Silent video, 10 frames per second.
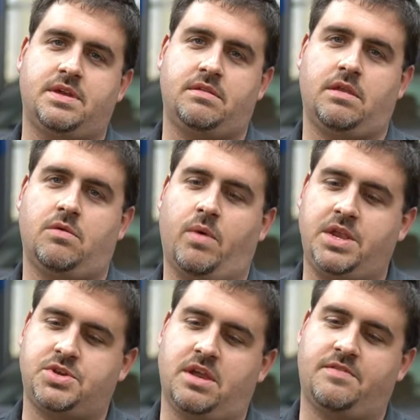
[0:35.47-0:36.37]
It
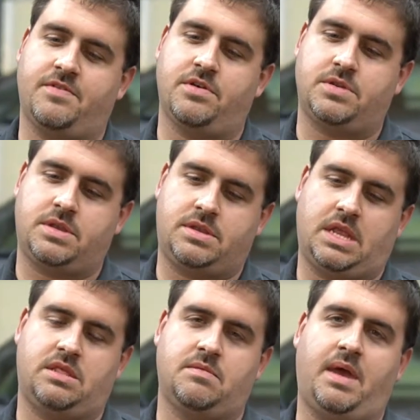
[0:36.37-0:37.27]
weight transfers,
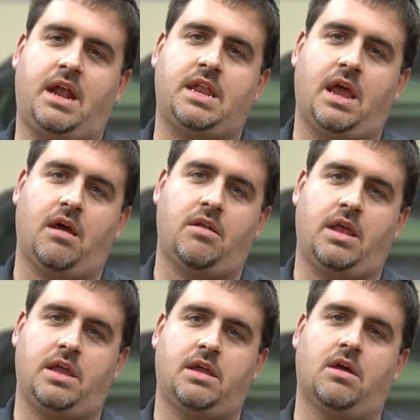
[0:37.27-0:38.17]
sets the back down,
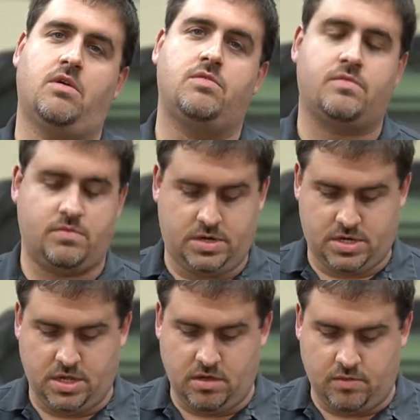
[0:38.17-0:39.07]
and it goes, which
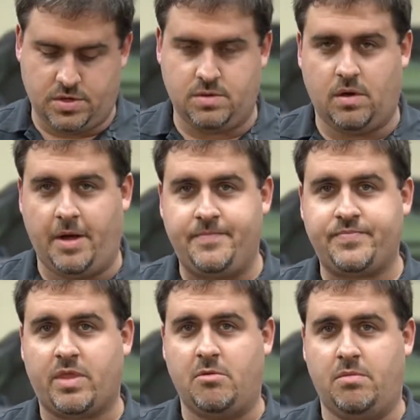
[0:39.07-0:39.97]
is good. It's what you want.
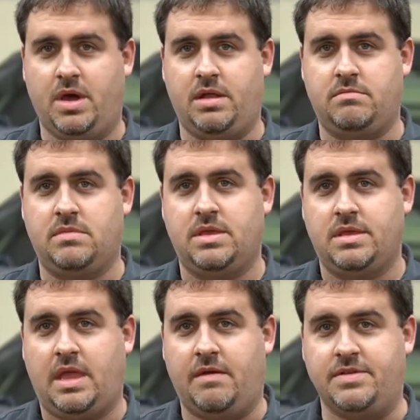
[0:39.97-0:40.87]
But
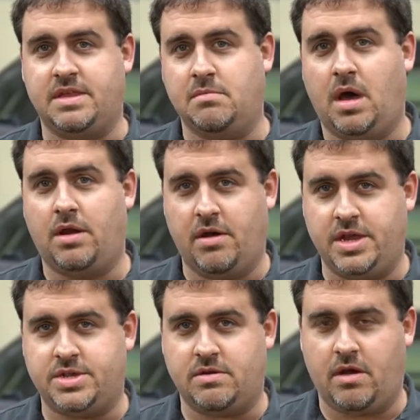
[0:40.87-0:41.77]
everything in
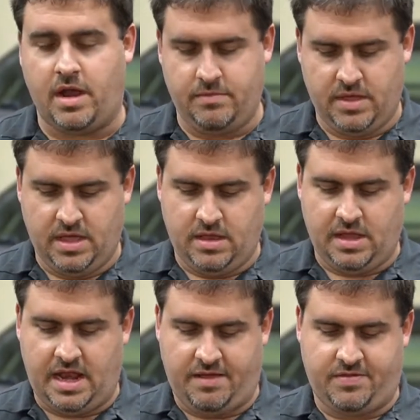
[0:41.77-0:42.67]
moderation, right?
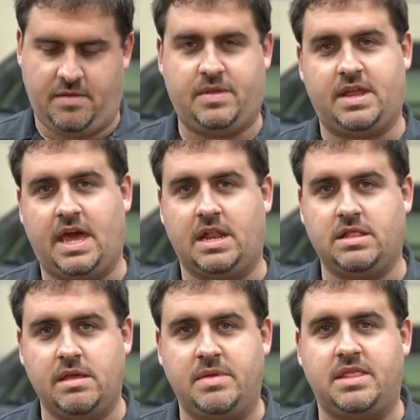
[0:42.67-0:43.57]
You gotta have something to kind
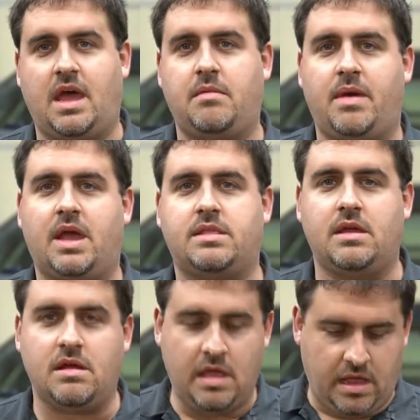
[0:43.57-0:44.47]
of limit that back
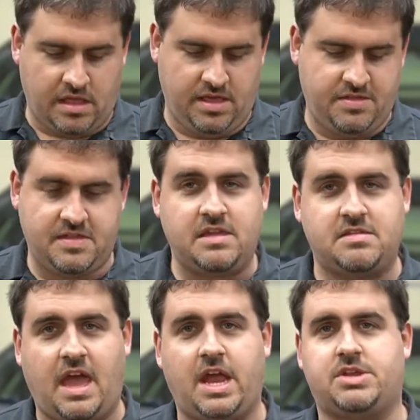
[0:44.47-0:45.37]
there. And these
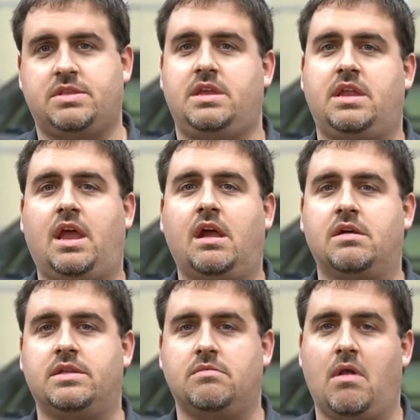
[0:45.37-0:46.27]
things actually
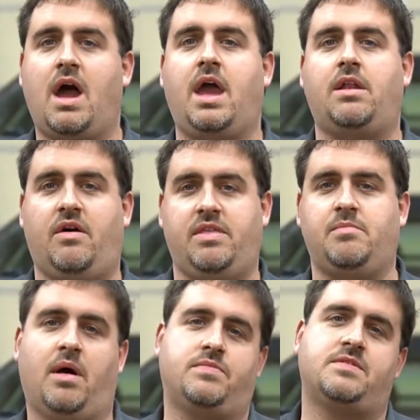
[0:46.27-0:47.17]
inherently ride on the
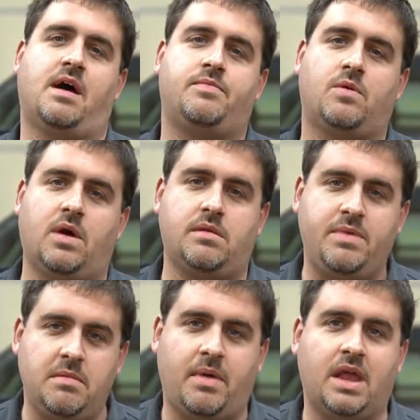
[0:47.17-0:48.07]
bump stops quite a
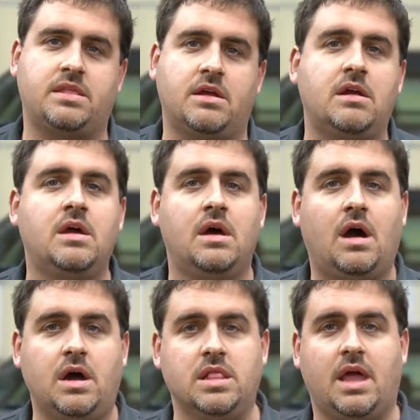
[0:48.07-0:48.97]
bit back there,
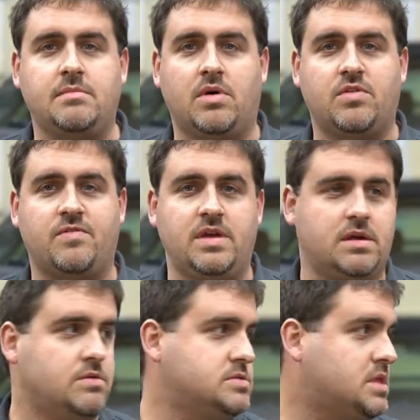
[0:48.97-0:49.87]
unlike most
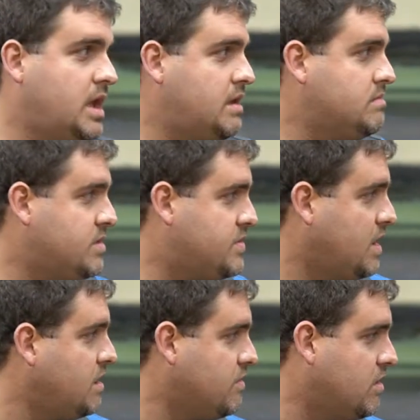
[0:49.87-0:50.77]
vehicles like this
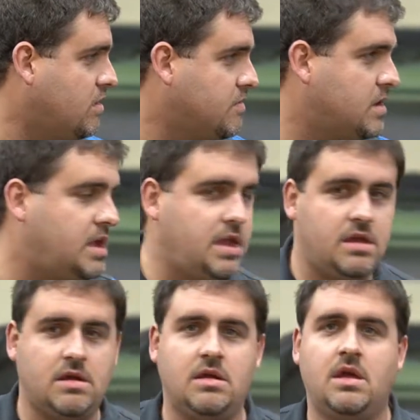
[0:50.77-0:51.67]
Tundra over here,